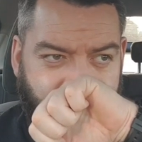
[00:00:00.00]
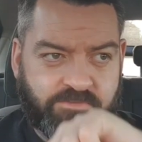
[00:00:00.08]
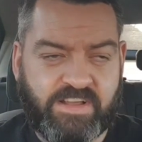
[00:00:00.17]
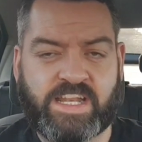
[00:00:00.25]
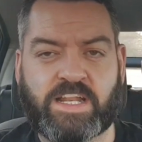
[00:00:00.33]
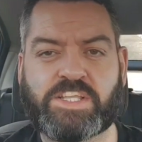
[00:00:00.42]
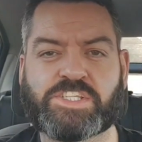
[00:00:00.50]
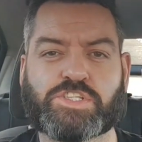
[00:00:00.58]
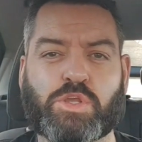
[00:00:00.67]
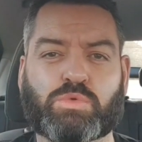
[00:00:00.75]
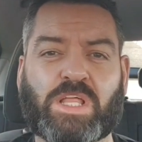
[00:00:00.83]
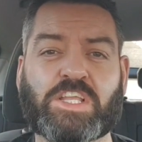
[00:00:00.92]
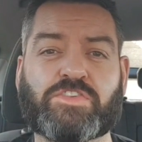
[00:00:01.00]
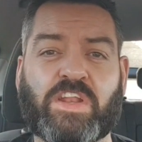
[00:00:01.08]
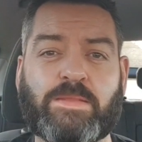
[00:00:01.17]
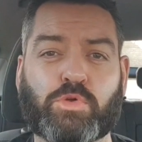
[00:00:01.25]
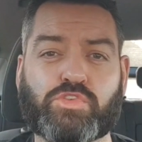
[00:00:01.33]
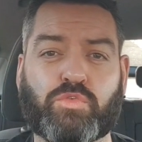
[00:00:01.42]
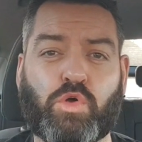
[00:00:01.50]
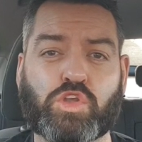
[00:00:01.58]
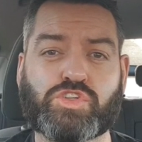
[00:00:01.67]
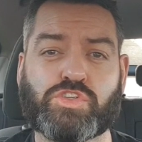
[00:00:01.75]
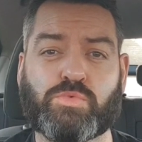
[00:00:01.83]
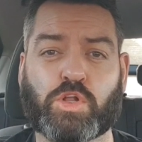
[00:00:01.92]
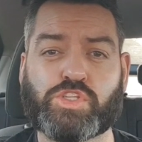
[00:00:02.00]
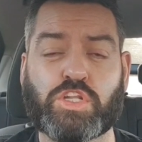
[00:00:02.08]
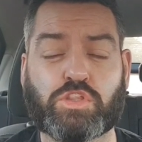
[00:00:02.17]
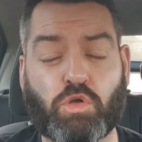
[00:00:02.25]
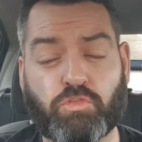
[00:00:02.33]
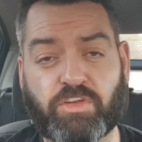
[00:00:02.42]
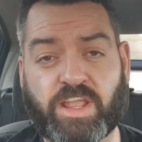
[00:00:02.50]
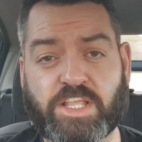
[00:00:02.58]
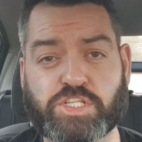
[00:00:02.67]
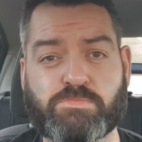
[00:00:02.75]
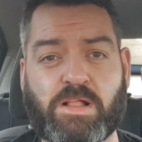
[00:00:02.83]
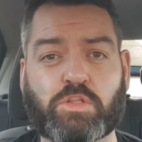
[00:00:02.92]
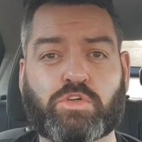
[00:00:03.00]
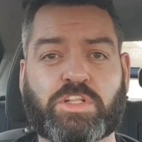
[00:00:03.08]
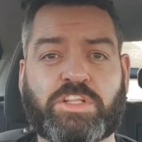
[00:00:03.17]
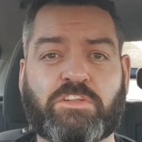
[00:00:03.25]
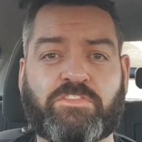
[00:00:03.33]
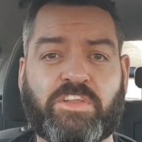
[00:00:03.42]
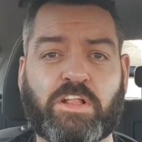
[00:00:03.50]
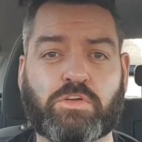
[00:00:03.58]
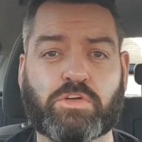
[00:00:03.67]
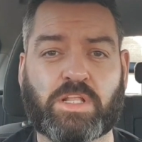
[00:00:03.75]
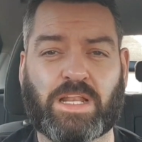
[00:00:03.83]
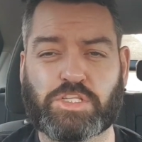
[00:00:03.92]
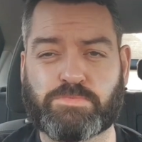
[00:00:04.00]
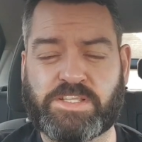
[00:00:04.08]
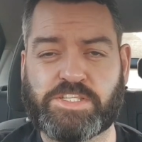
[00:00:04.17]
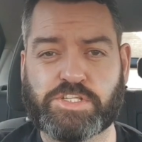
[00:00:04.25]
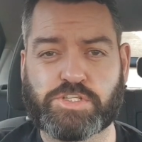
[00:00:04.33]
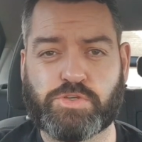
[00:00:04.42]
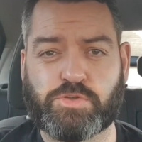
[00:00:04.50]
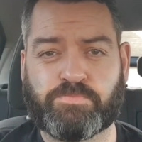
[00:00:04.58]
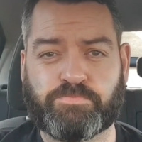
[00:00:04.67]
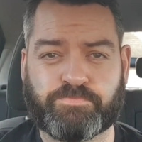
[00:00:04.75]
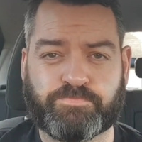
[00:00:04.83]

Very nice. So thanks very much for watching. Don't forget, smell good and you'll feel good, and I'll speak to you soon.